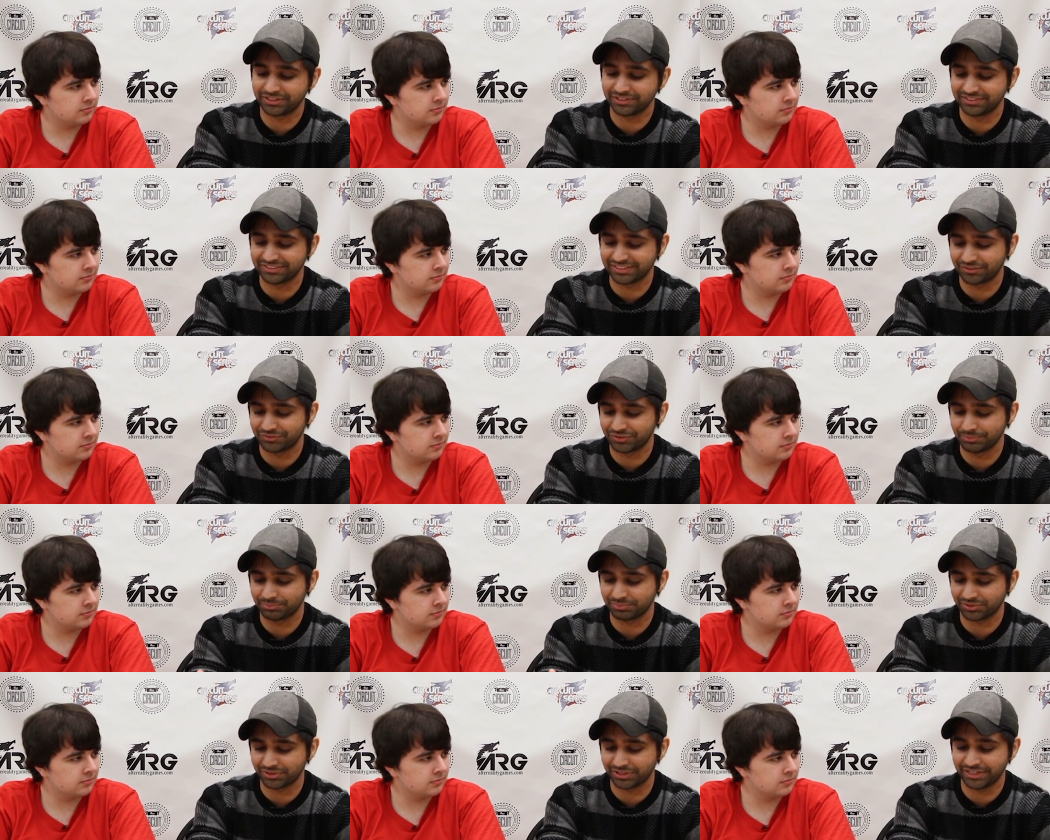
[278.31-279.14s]
Speaker 1: Because every
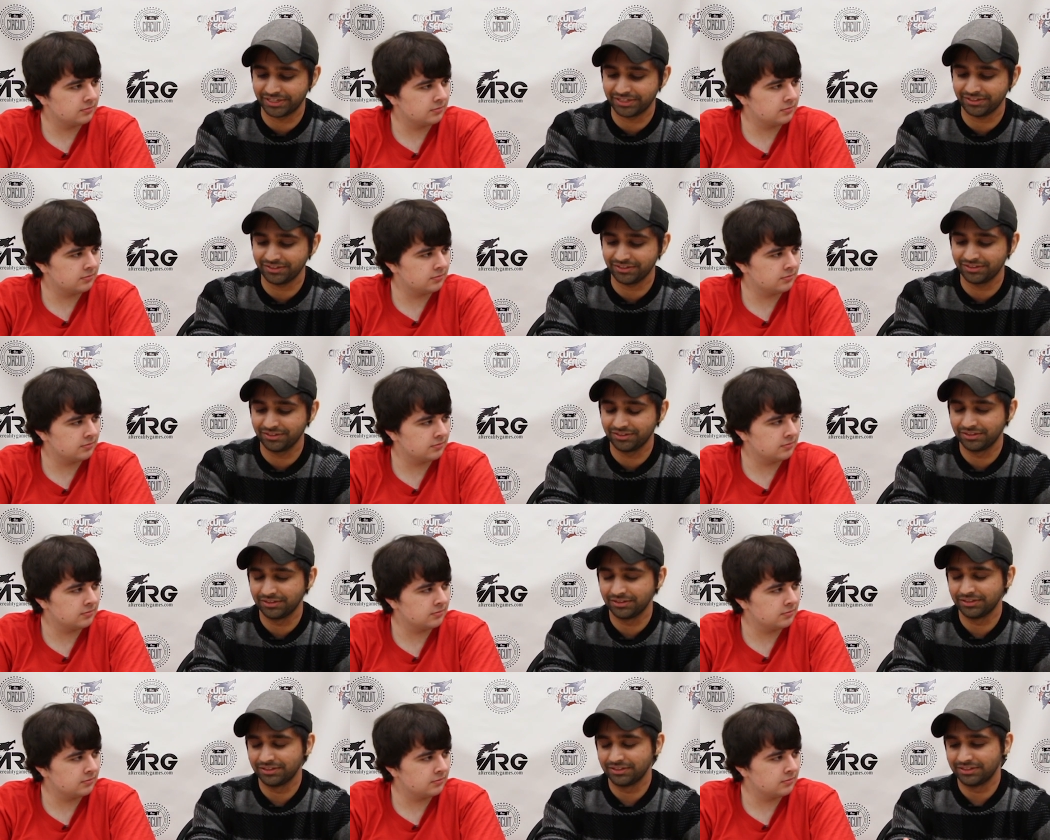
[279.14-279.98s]
play
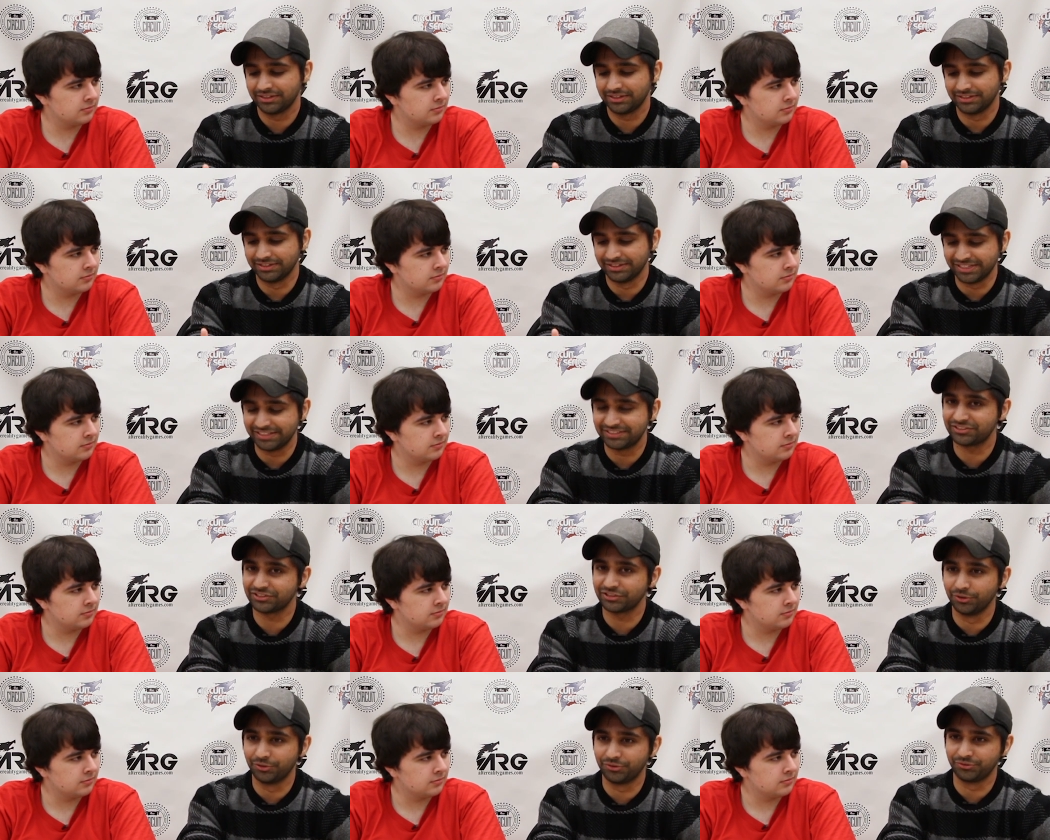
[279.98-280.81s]
needs
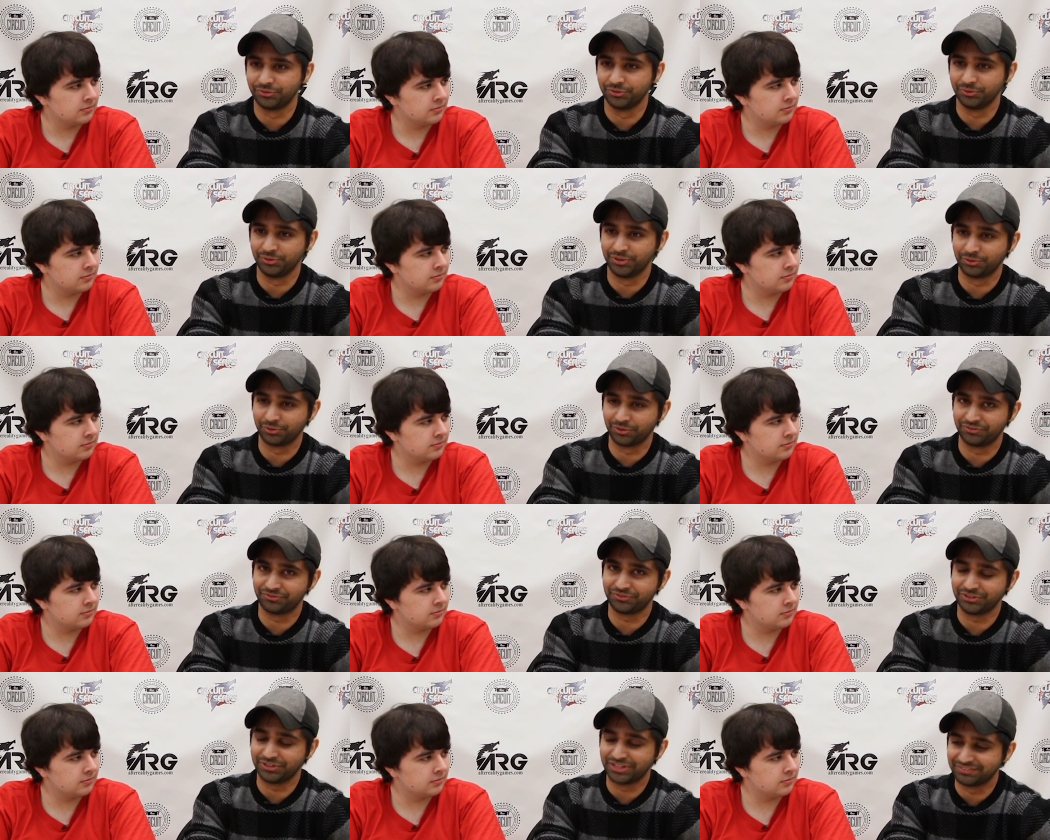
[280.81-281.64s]
to go through in order
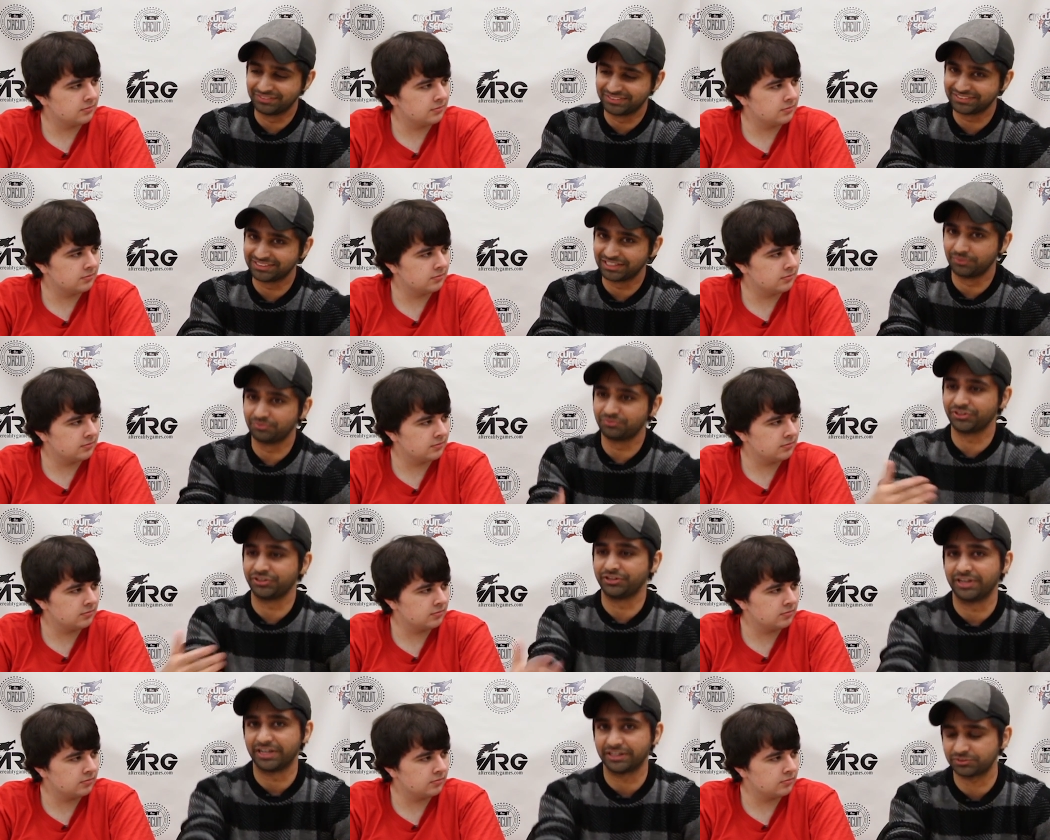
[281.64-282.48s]
for you to have a setup for
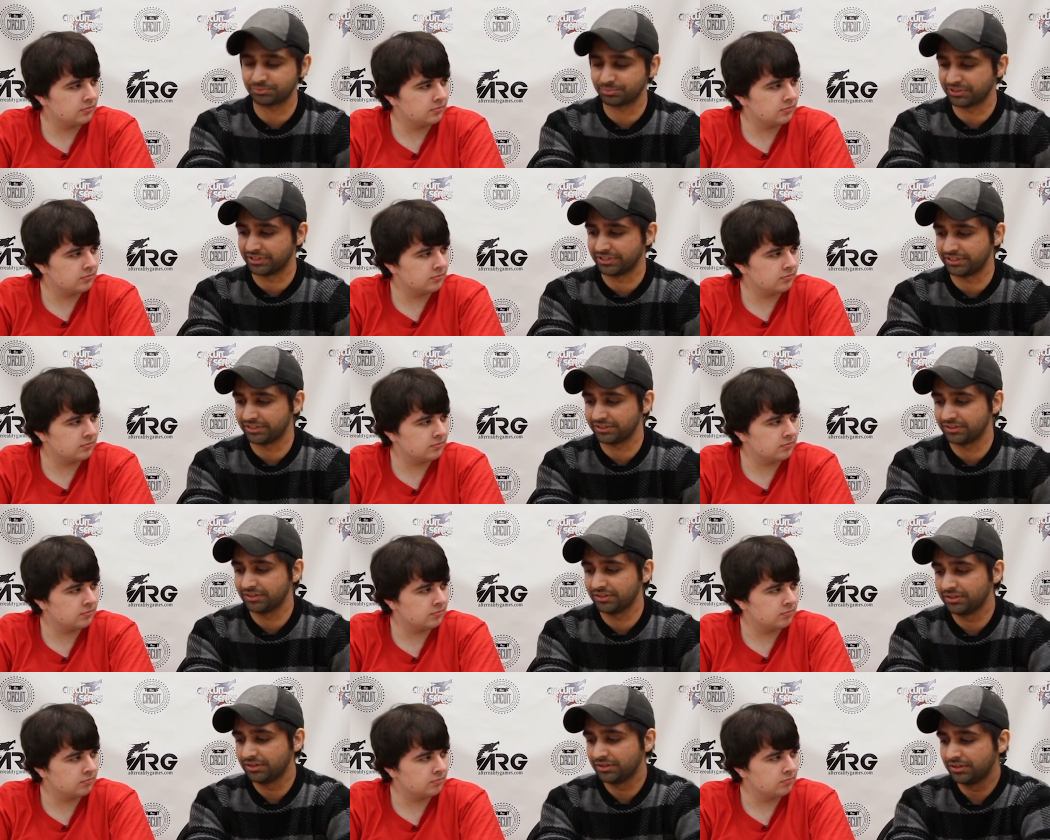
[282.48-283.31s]
your next play.
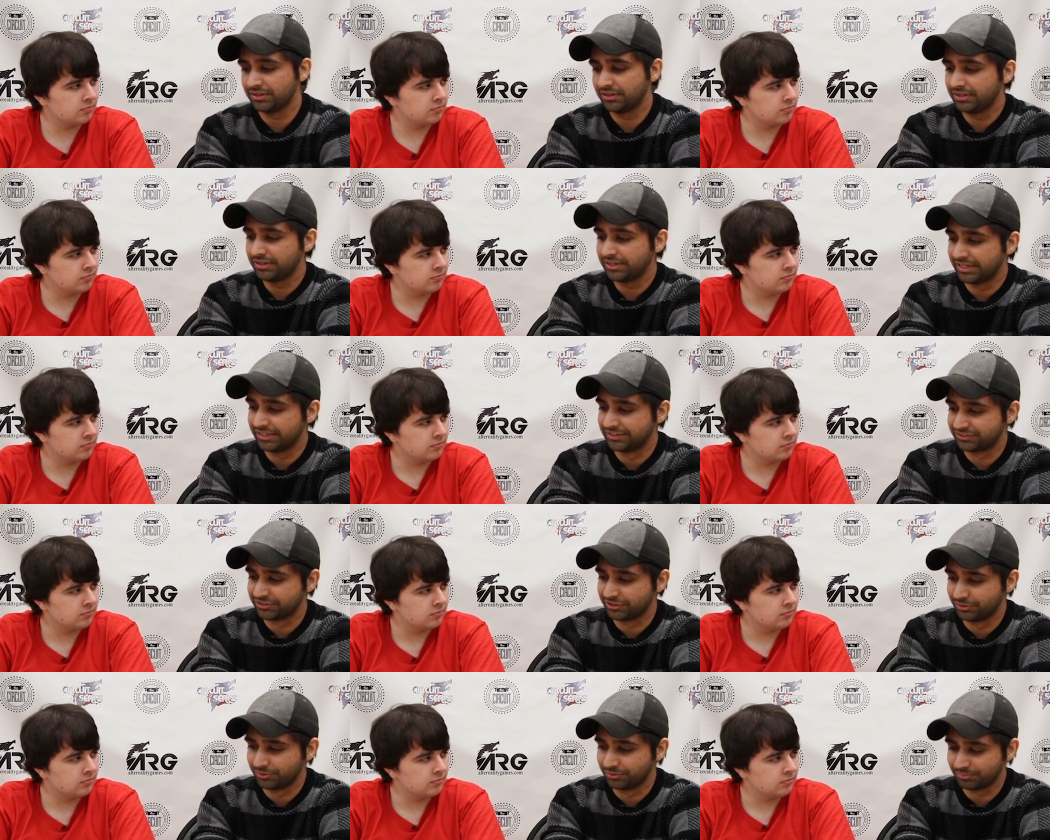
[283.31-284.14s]
And
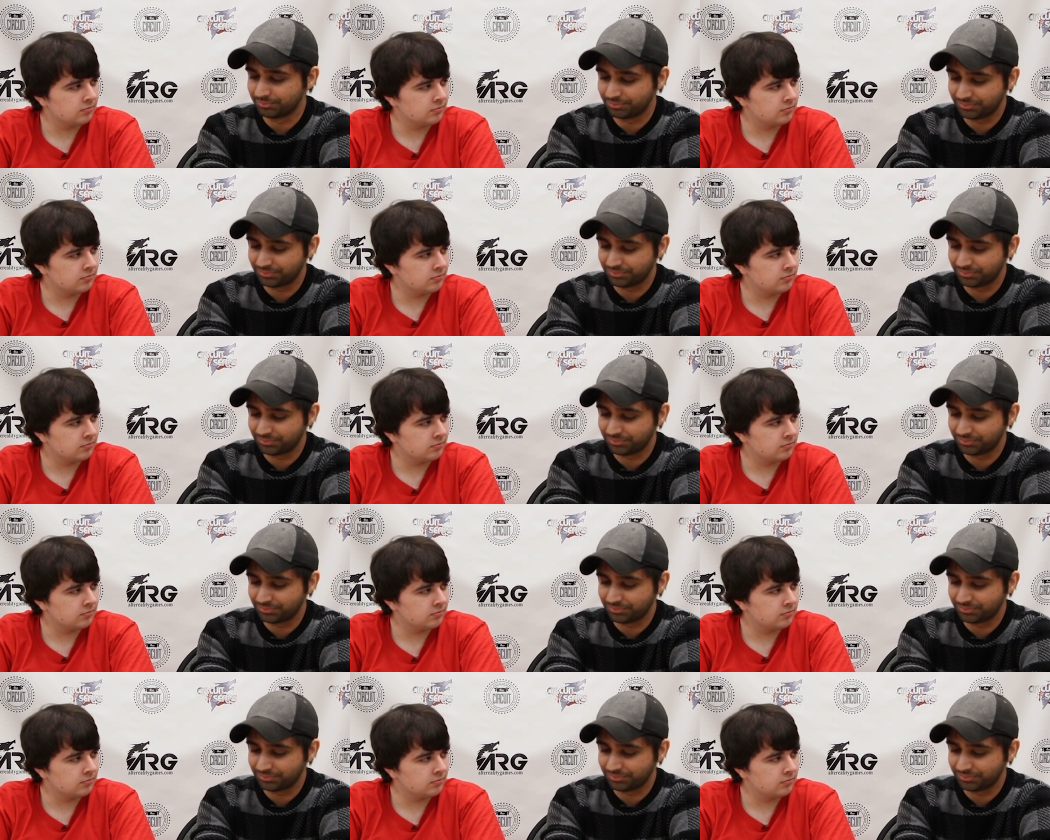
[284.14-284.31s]
so